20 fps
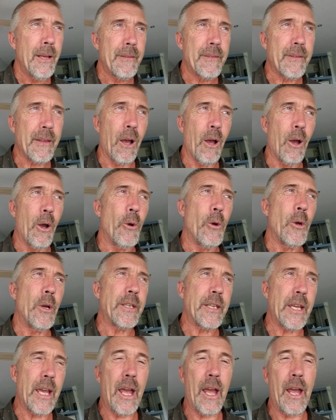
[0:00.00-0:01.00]
So
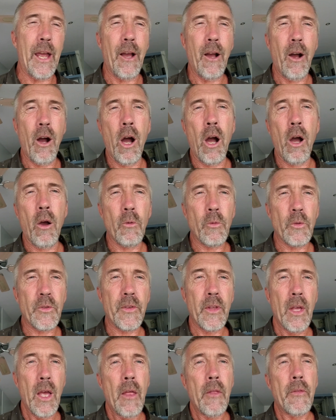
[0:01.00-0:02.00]
yeah, I
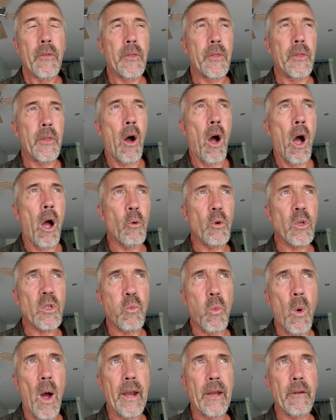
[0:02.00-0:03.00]

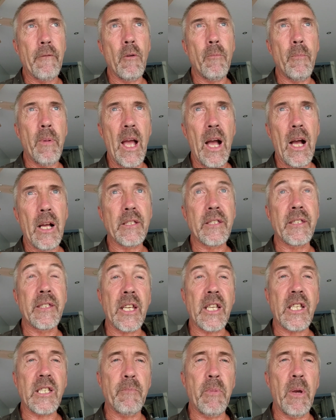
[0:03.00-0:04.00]
was one of about
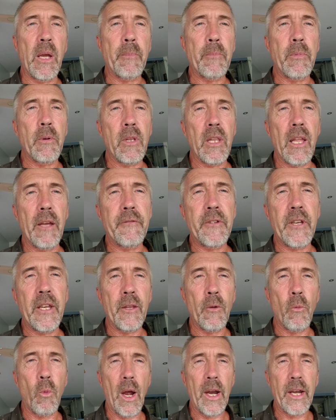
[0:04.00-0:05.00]
6 people left
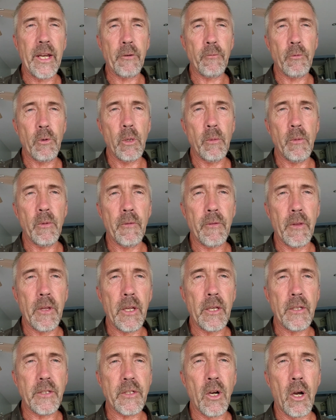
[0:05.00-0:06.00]
in the waiting room of
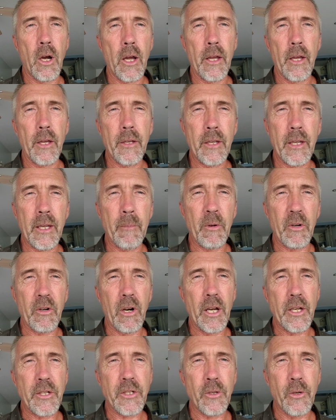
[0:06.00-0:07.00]
the entire
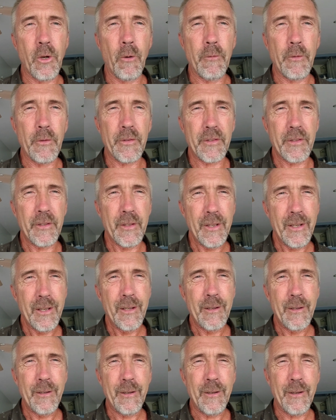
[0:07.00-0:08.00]
immigration office
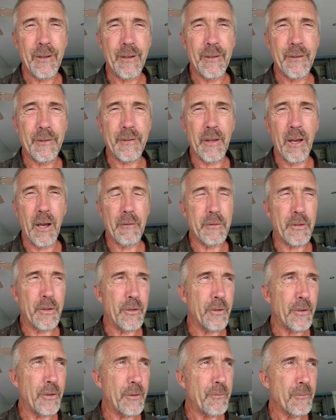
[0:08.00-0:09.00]
this
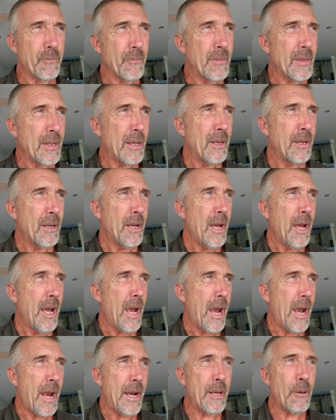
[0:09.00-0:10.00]
afternoon.
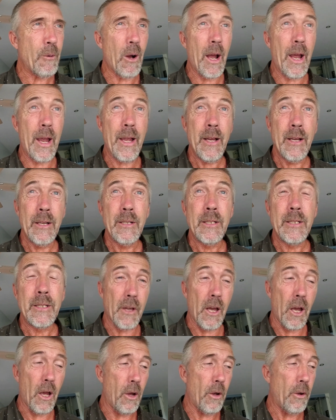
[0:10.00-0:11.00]
Anyway,
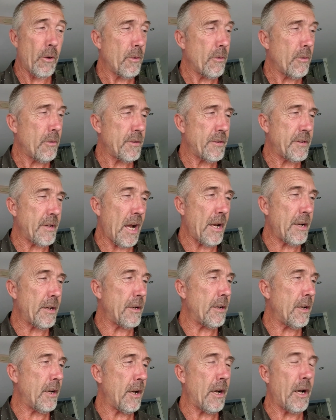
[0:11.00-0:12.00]
so
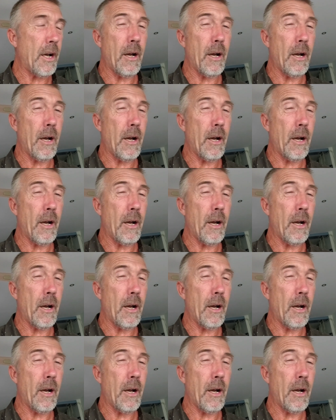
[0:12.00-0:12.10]
done.